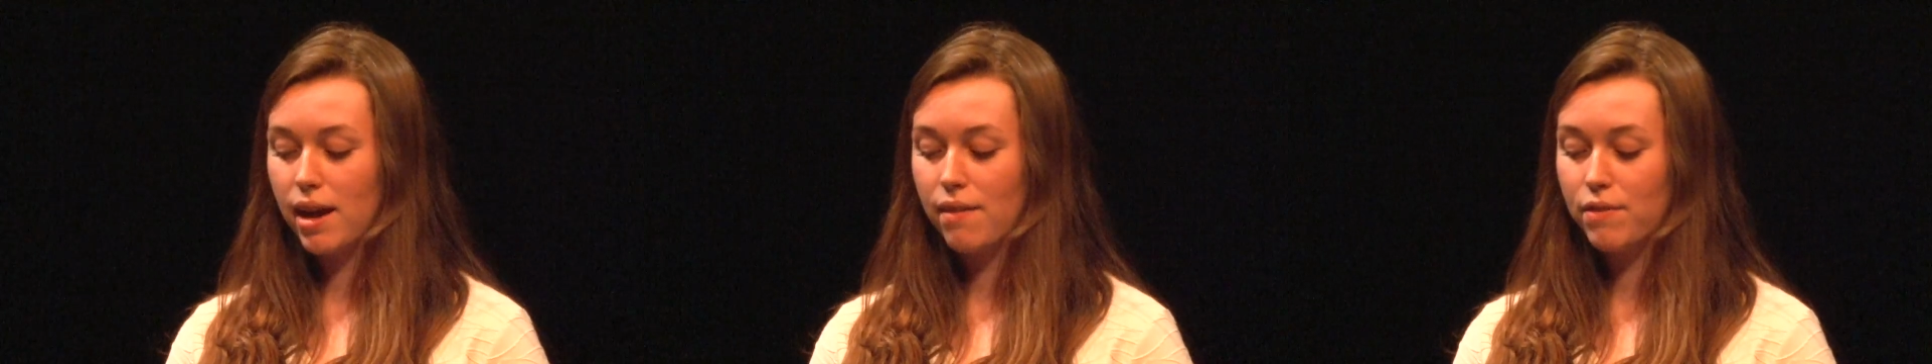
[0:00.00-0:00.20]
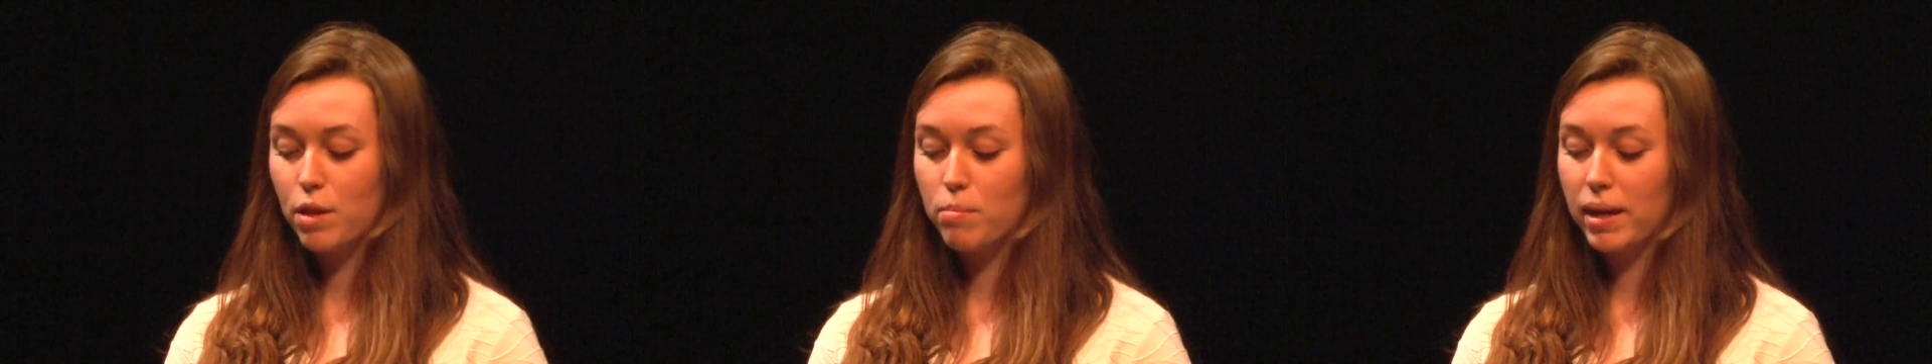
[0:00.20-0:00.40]

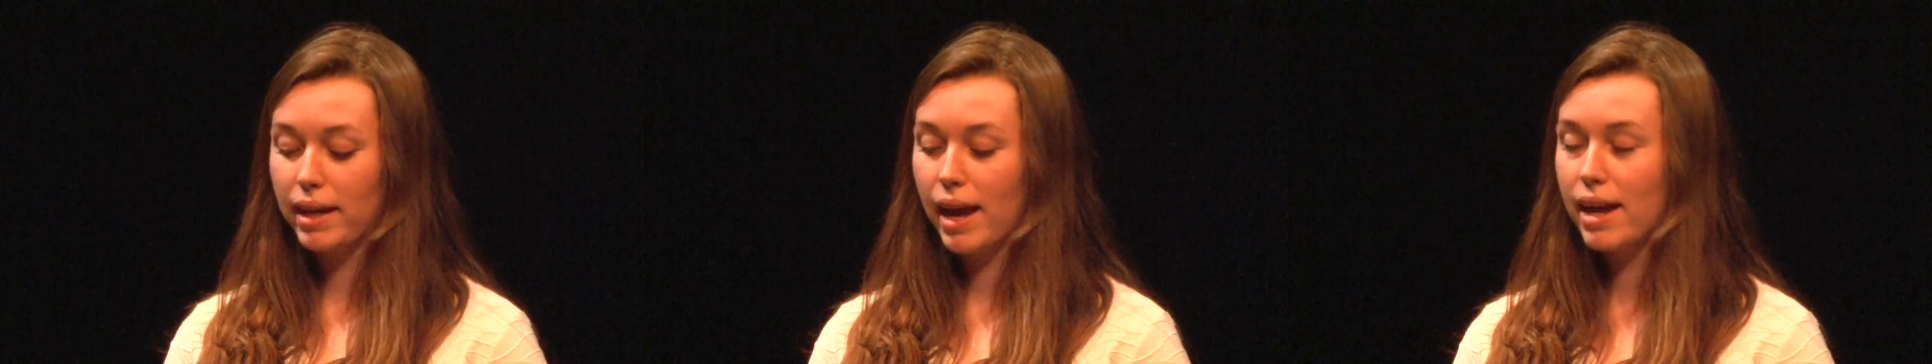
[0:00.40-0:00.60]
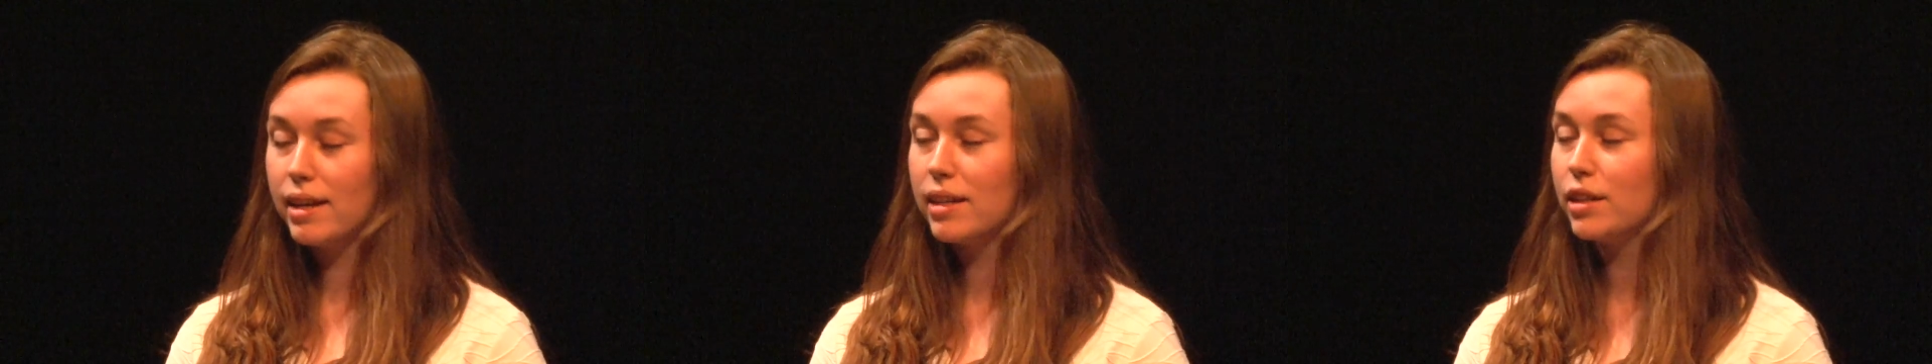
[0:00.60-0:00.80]
of the
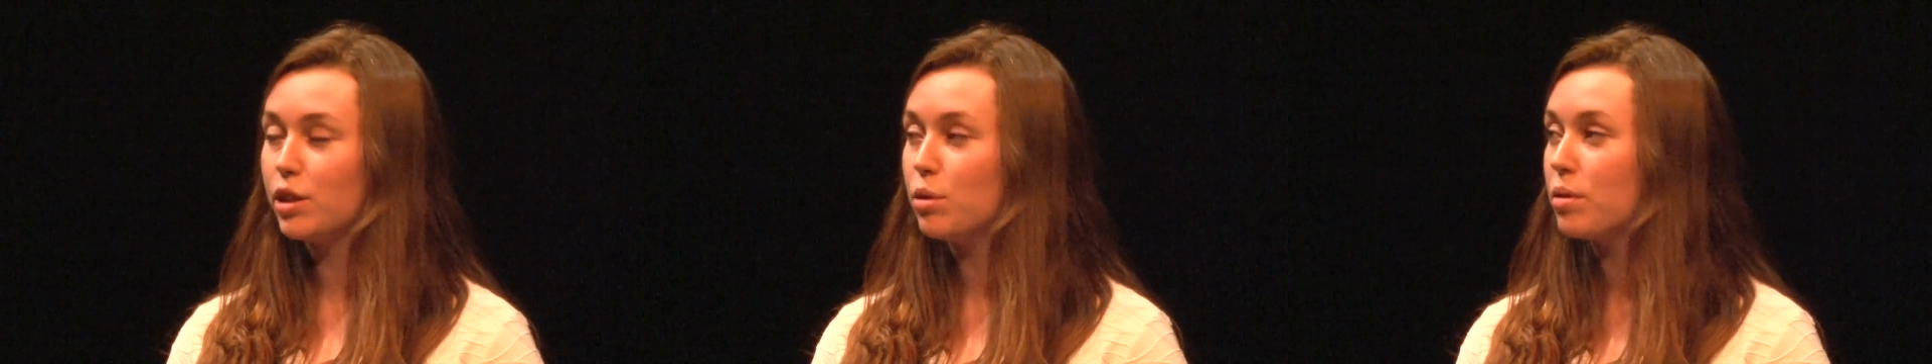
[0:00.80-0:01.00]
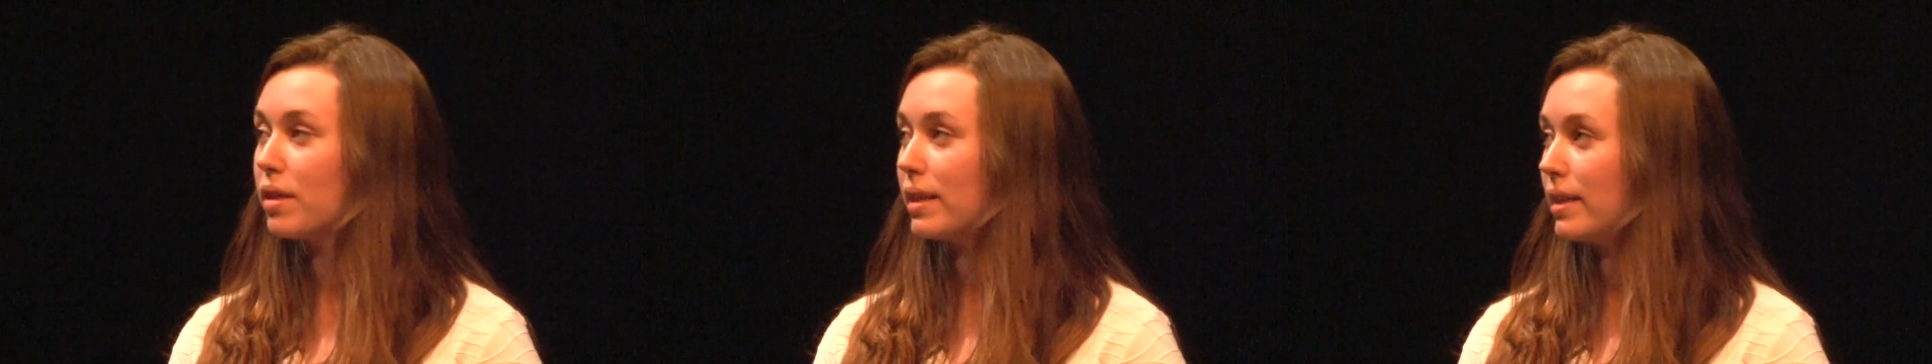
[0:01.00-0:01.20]
McKenna
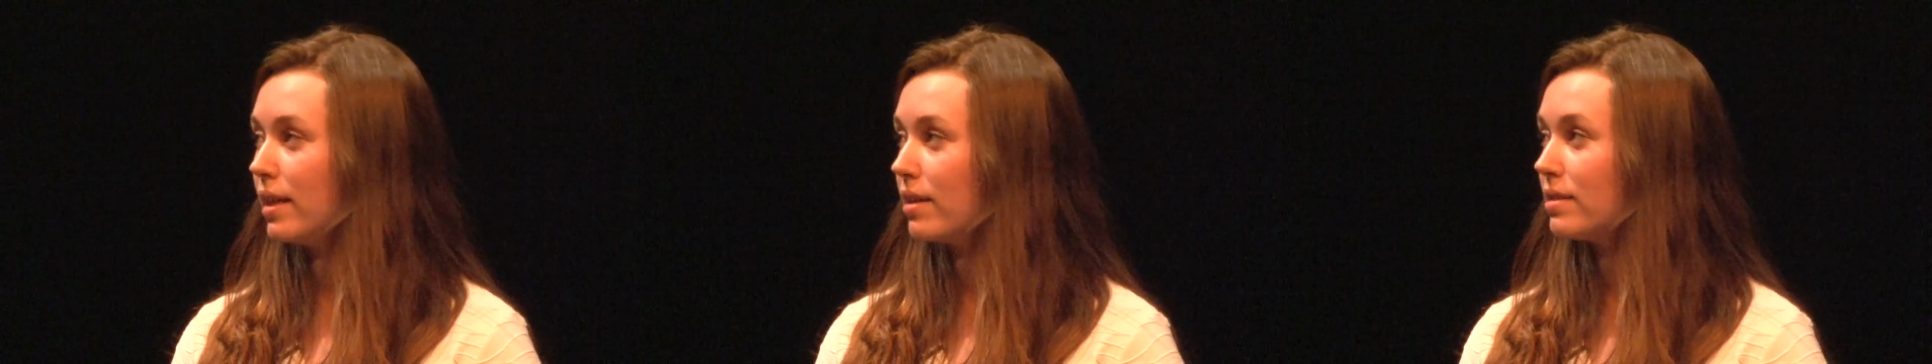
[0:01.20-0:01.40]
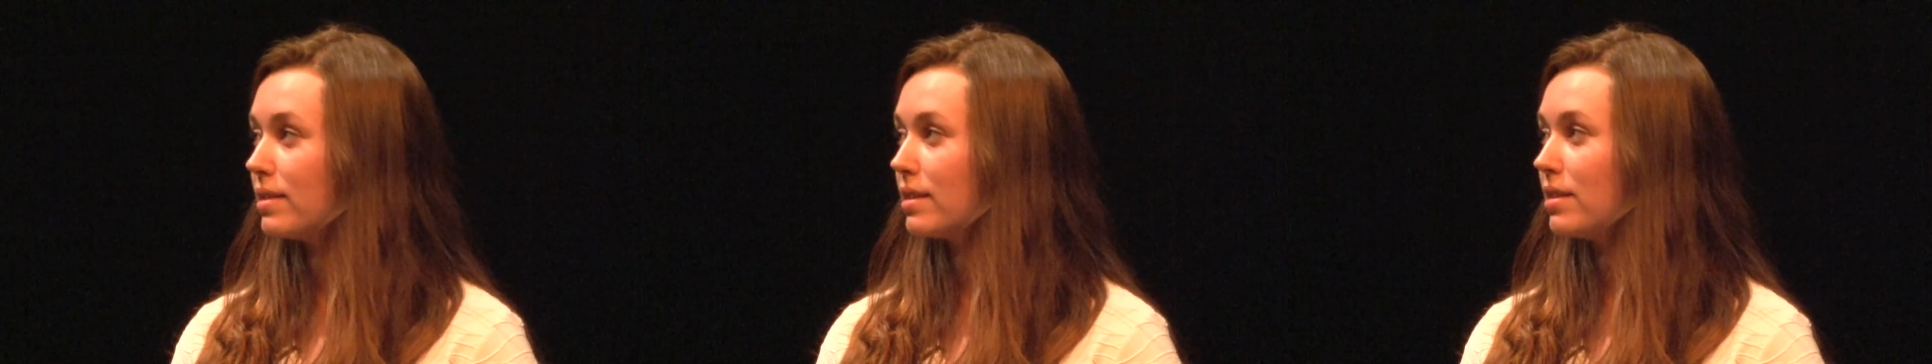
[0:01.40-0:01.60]
Youth Leaders